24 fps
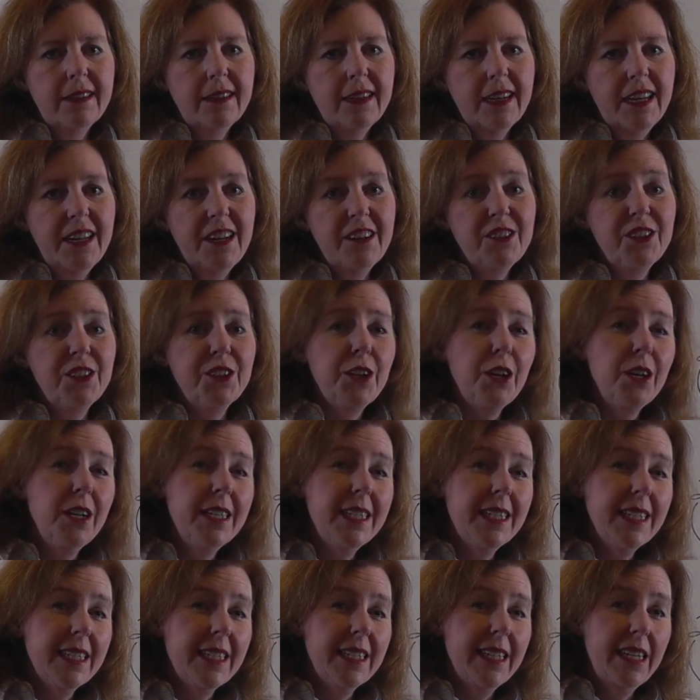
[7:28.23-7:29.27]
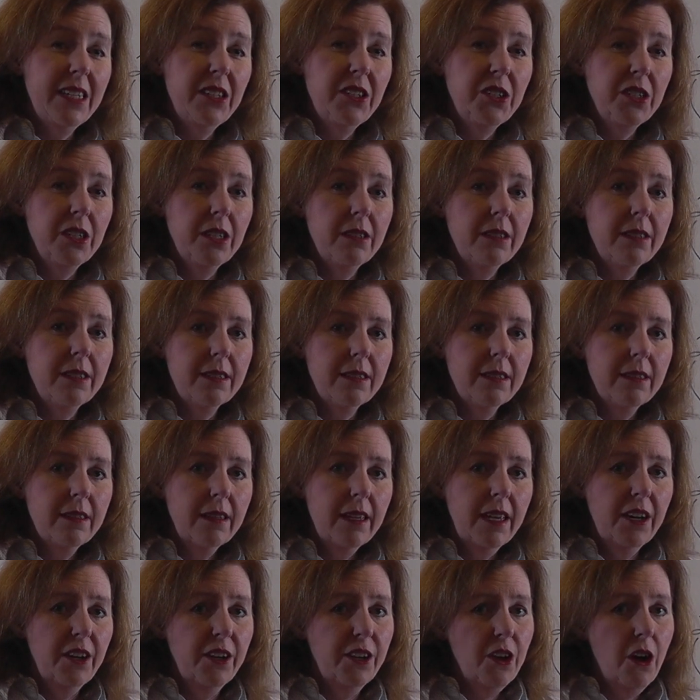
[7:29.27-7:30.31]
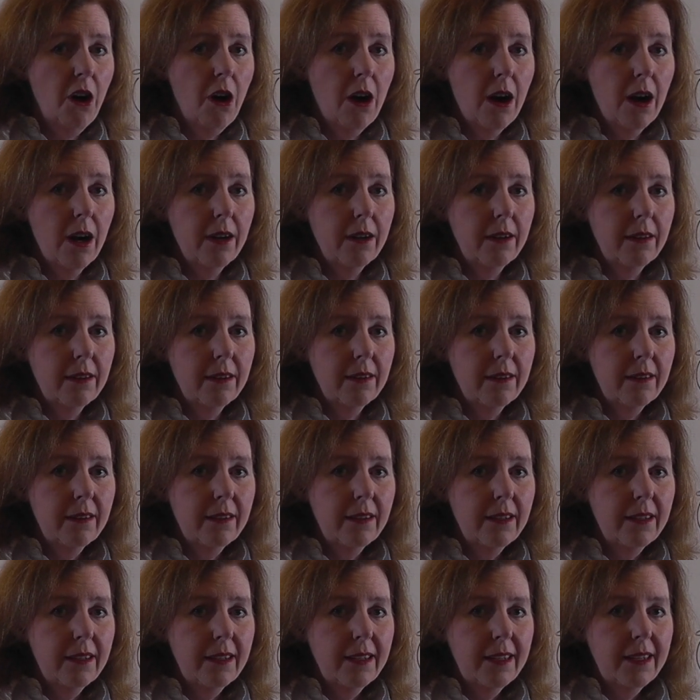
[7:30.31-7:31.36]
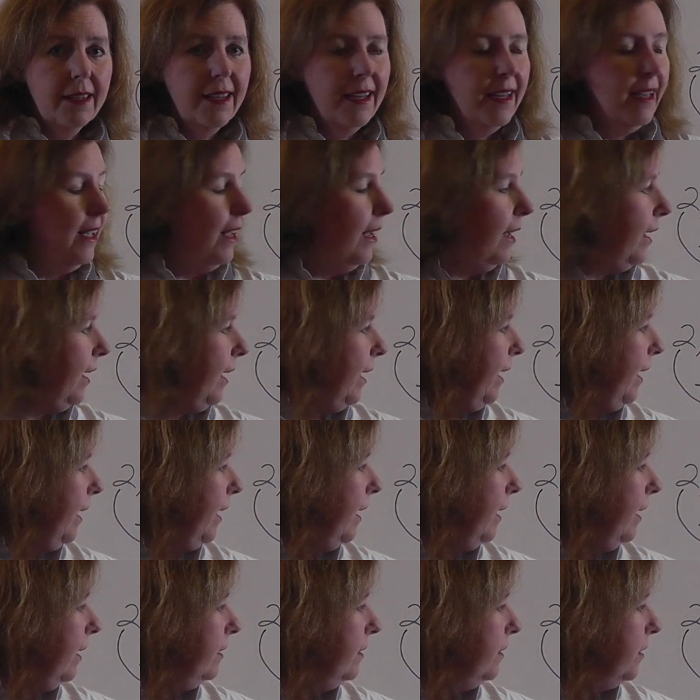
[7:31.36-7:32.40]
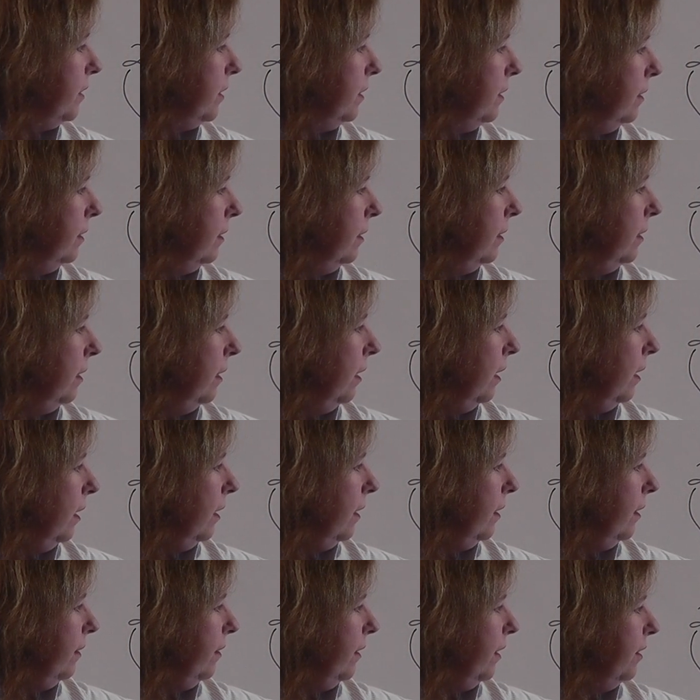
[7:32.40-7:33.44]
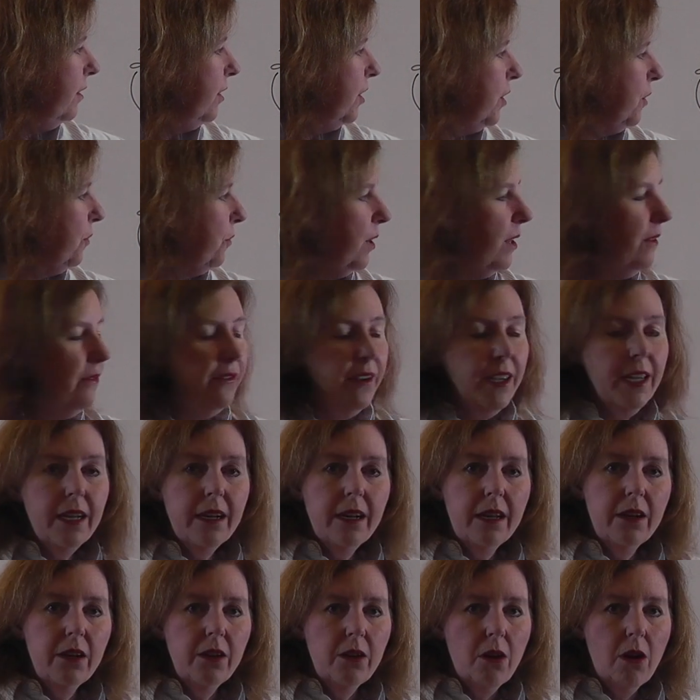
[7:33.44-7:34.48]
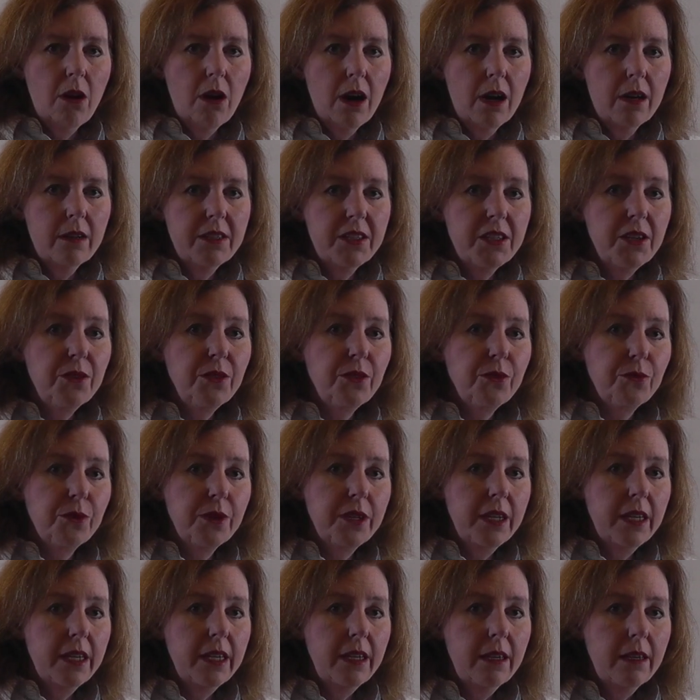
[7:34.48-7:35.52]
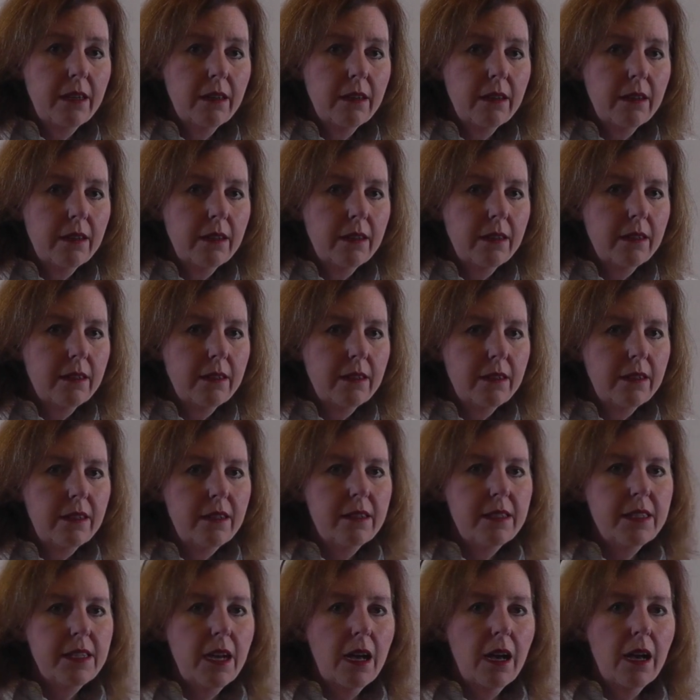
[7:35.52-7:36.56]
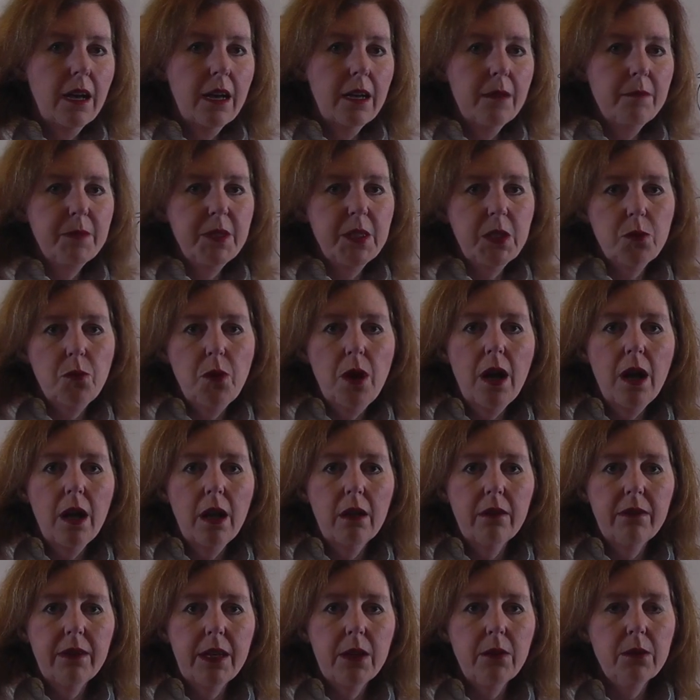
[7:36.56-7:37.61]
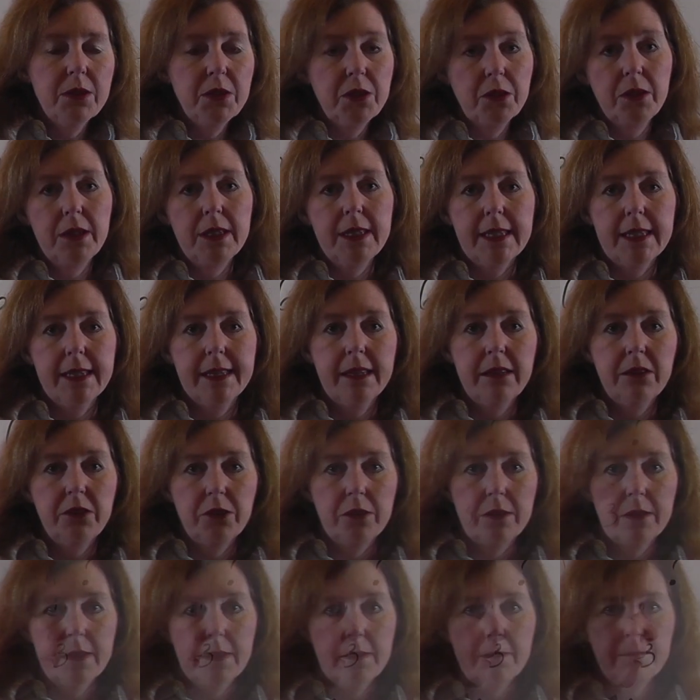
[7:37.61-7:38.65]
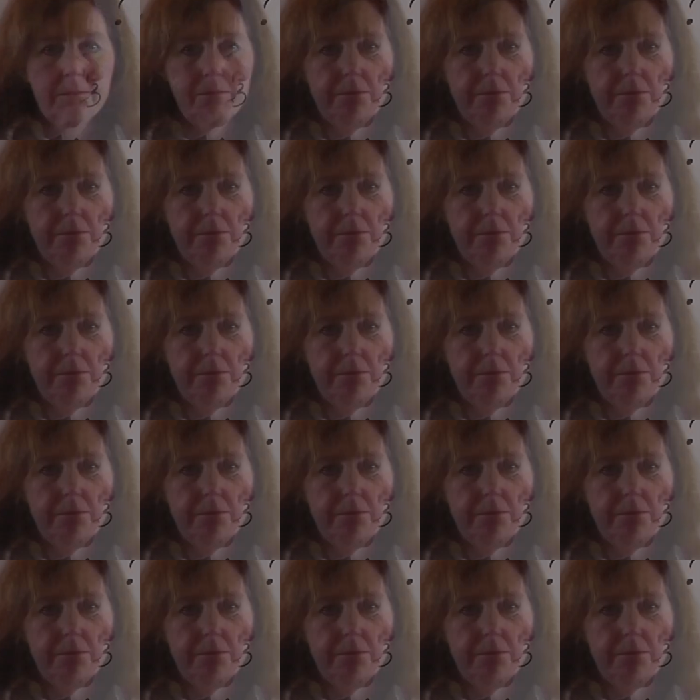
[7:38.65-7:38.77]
And there's 36 inches in a yard. And there's 3 feet in a yard. So 3 times 12 equals 36 inches.